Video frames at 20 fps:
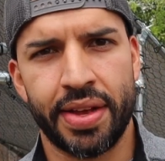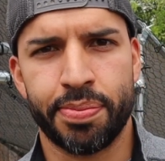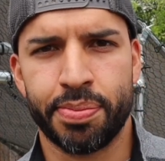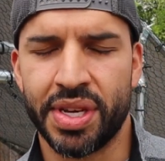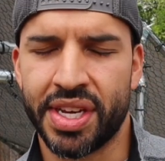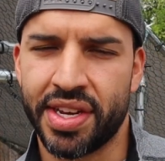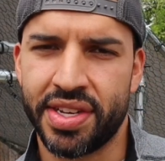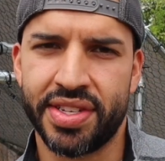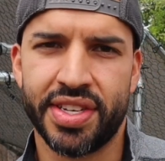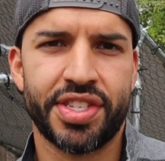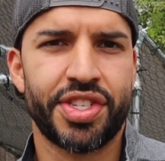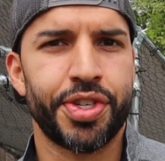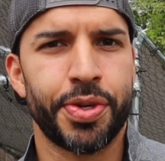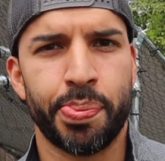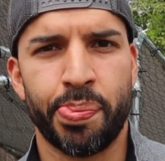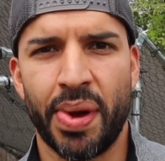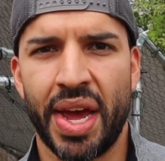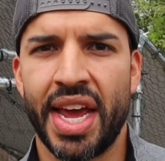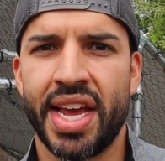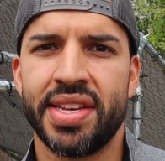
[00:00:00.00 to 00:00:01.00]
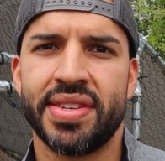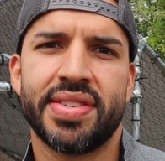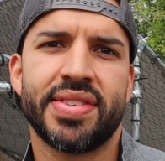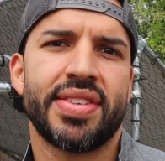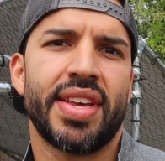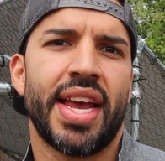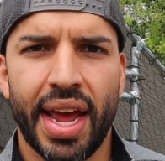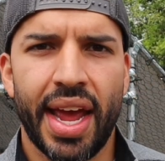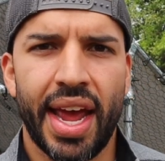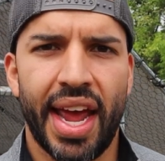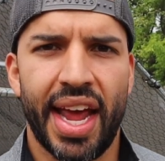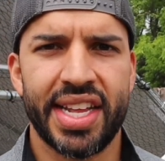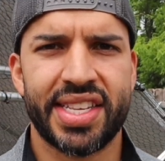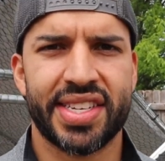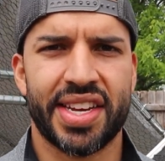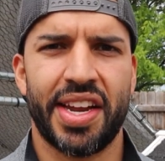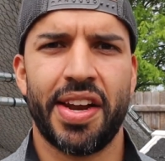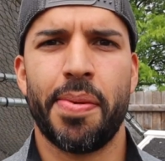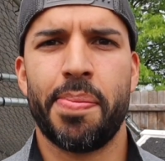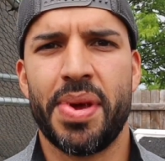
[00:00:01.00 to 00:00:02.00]
because it's your base. It's
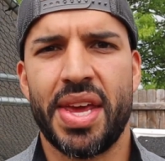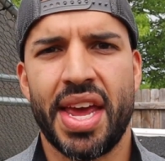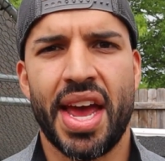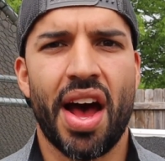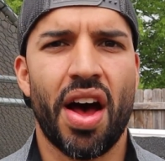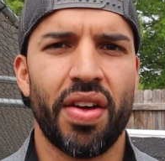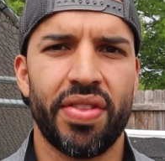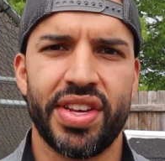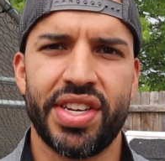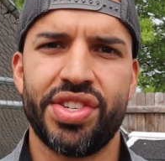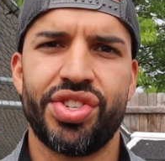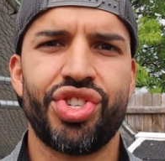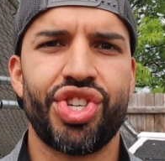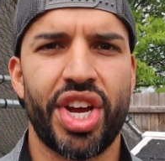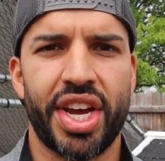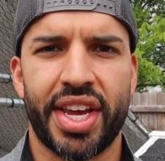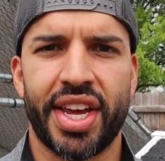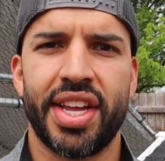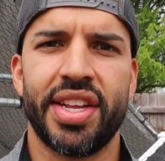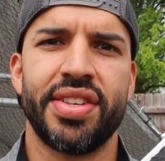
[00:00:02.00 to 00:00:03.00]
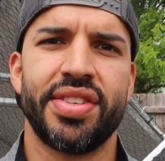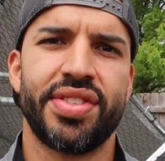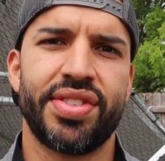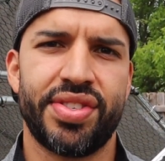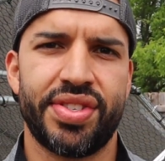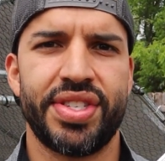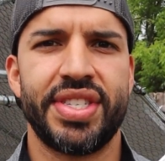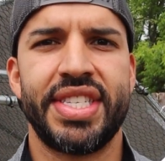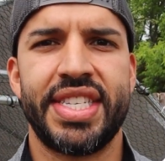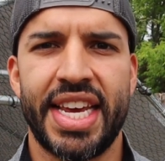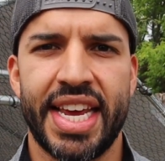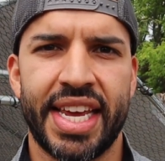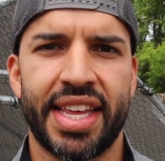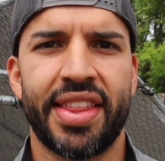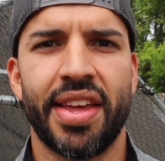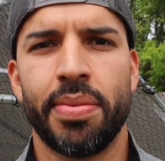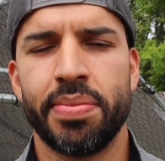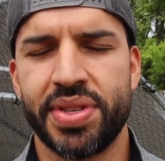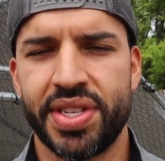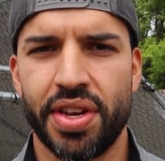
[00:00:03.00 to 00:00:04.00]
going to be how these chickens dig
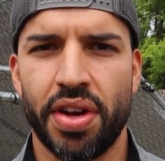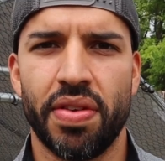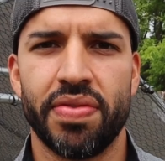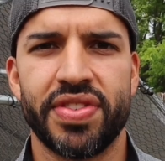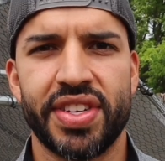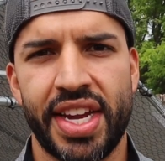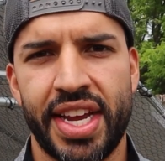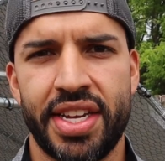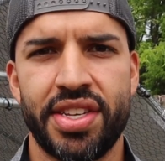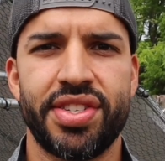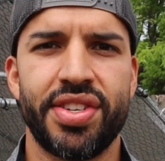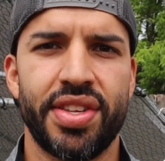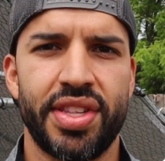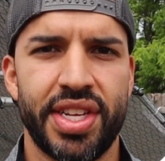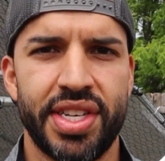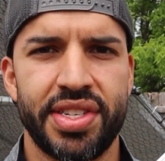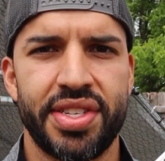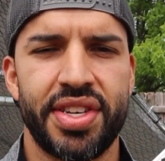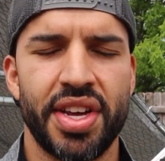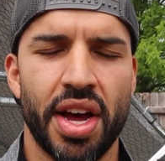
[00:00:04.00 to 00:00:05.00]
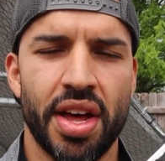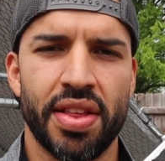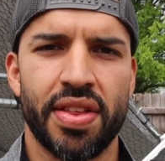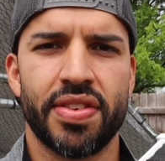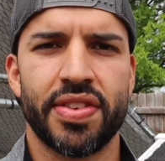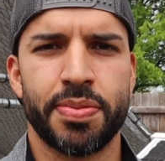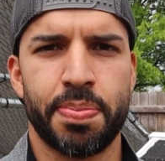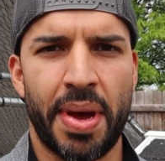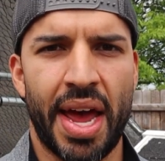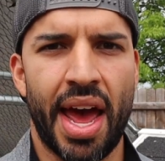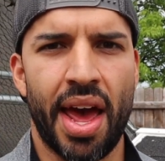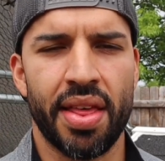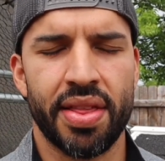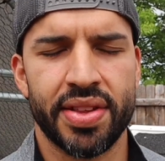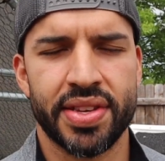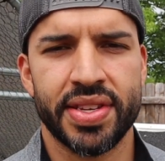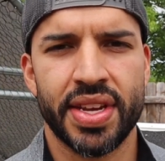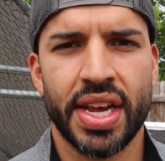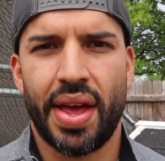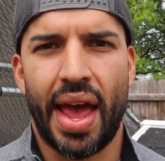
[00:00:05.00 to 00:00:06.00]
themselves into these dust
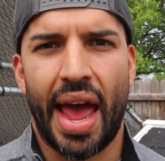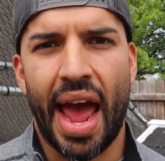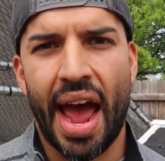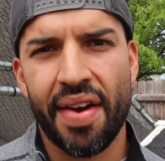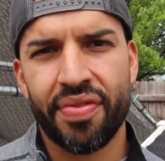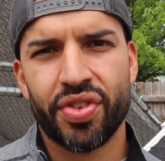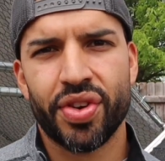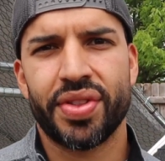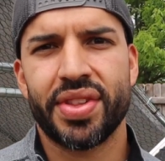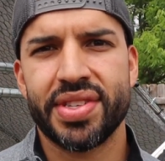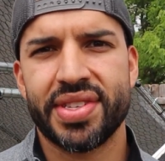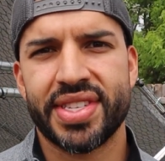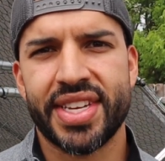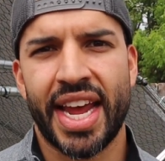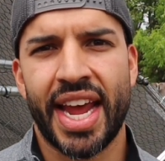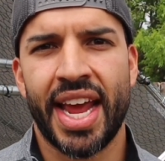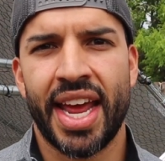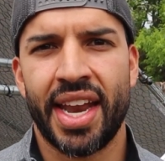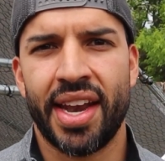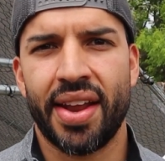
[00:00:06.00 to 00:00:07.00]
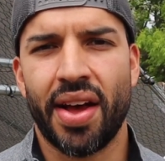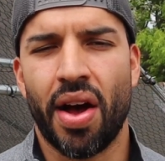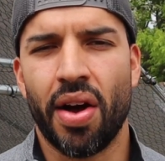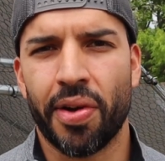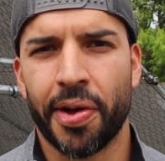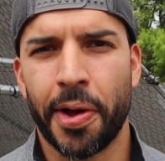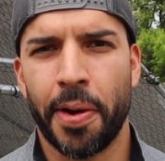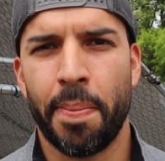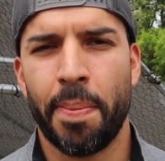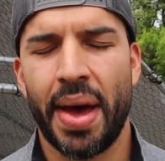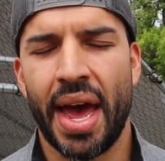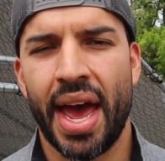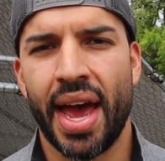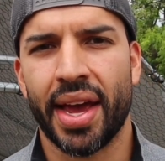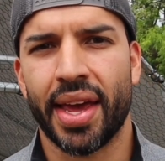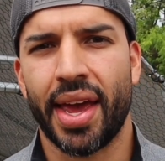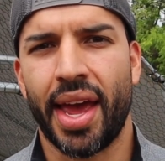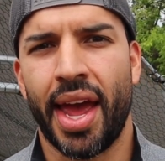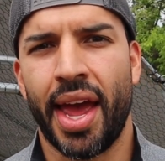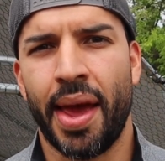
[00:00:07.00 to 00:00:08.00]
baths. After the sand, I'll come
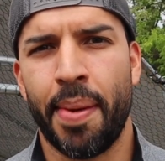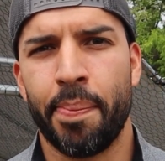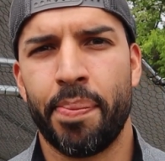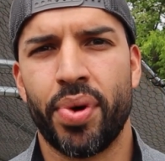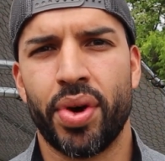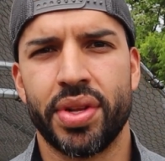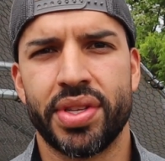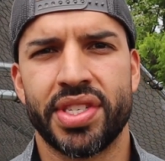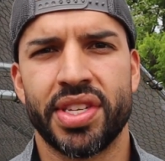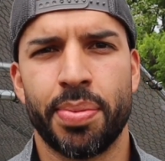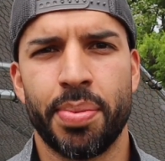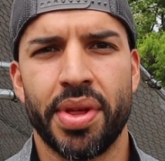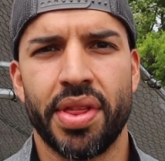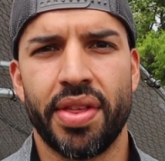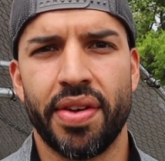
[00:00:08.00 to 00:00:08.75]
back and put some of